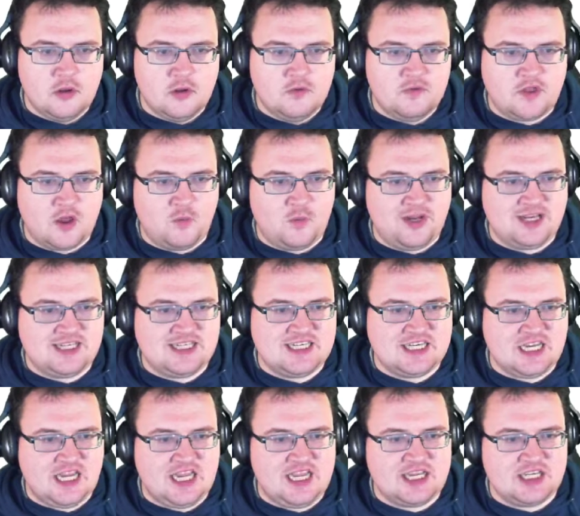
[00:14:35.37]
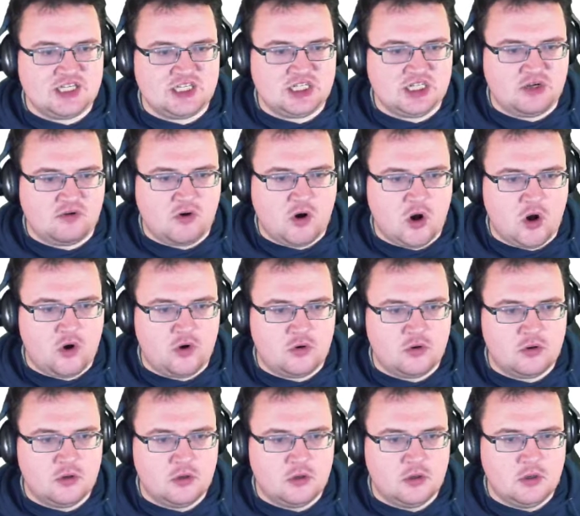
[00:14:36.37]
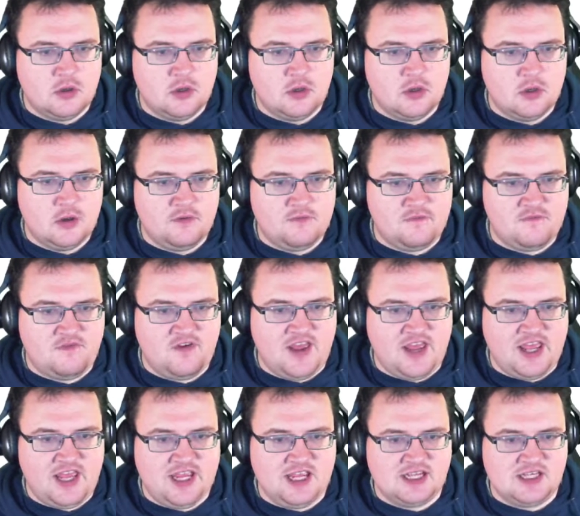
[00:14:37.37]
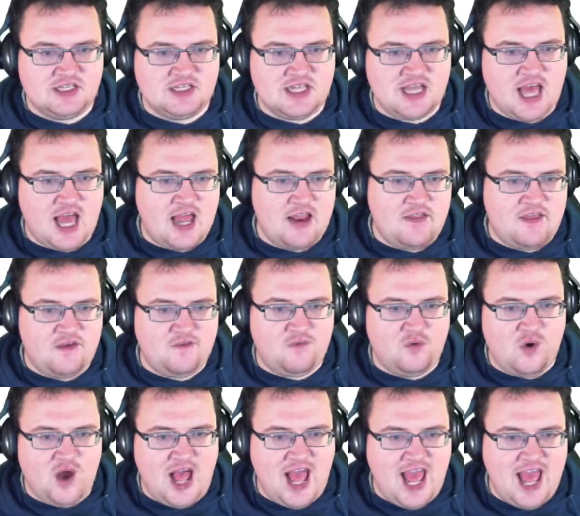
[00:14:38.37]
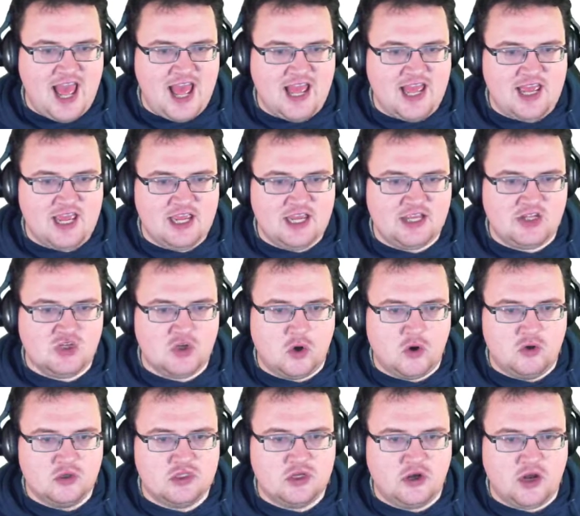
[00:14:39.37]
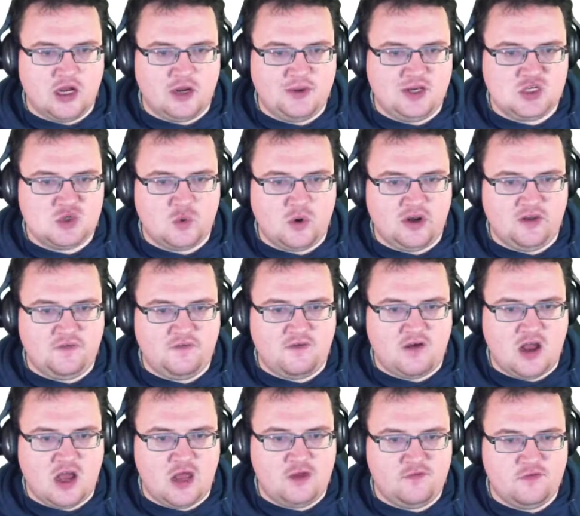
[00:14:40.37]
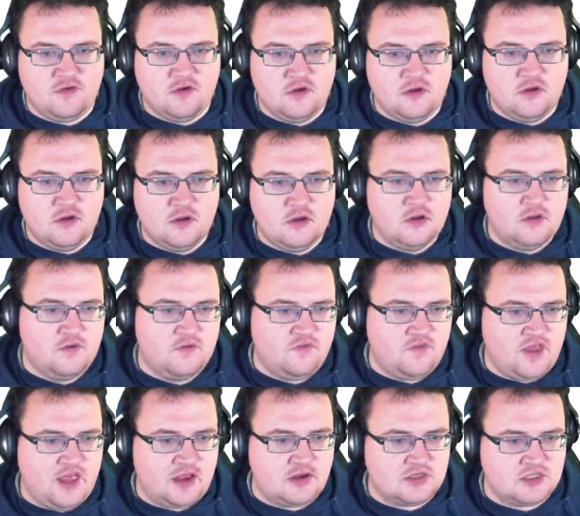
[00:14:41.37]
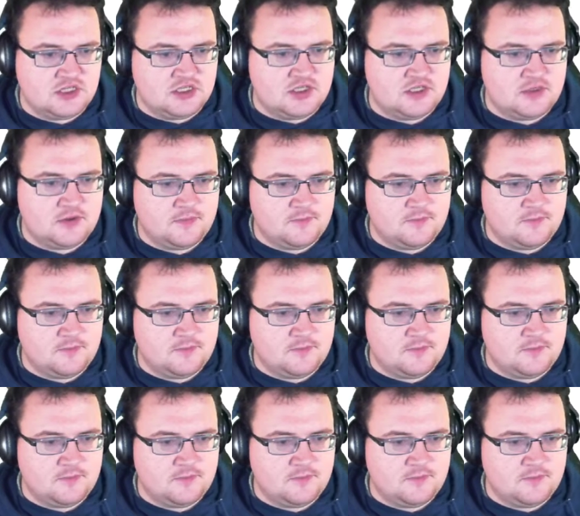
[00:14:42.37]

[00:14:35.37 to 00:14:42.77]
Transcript: that when T is 0, V is that, therefore A is also going to be 25,000.